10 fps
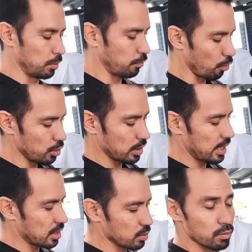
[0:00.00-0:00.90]
before you
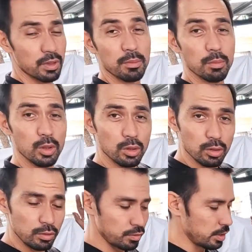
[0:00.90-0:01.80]
can actually
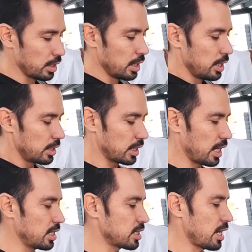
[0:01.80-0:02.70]
remove the
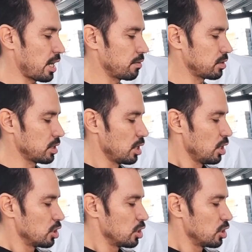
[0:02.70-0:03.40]
case halves,